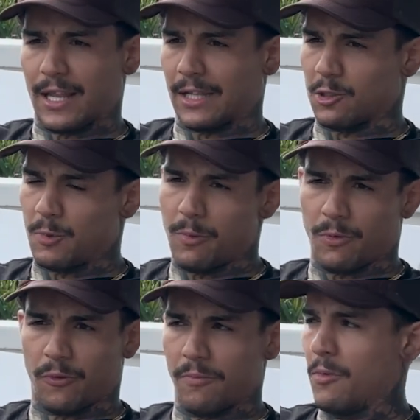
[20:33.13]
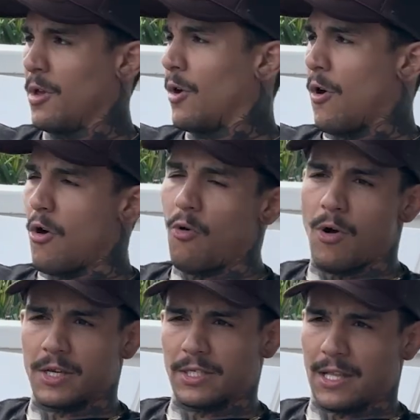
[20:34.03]
Like, there's people from all
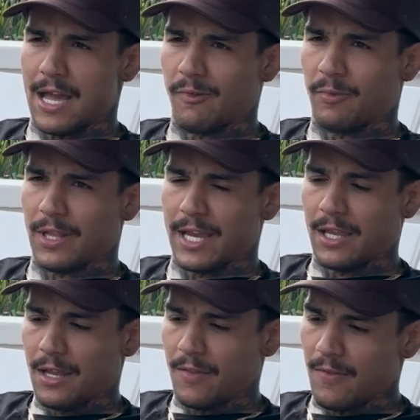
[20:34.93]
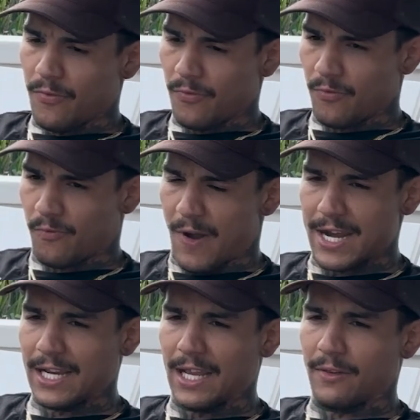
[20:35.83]
walks of life, but like
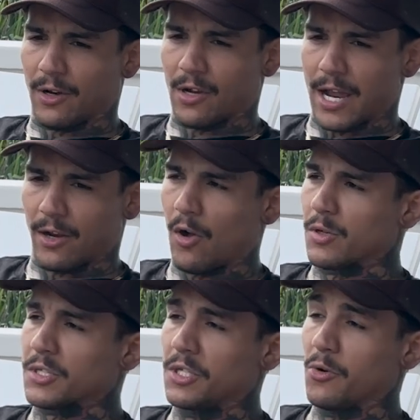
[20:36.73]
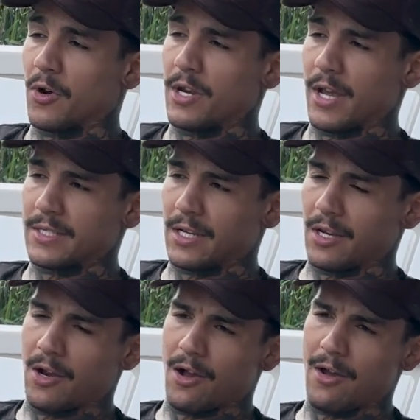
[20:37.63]
fighting either kind of calls to you or it doesn't,
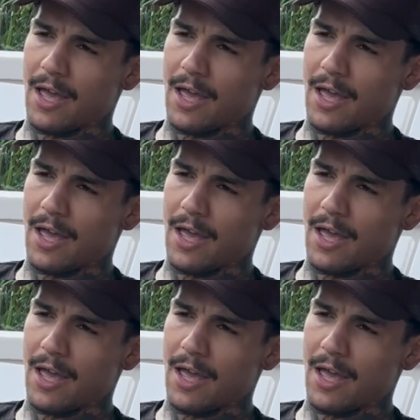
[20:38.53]
you know?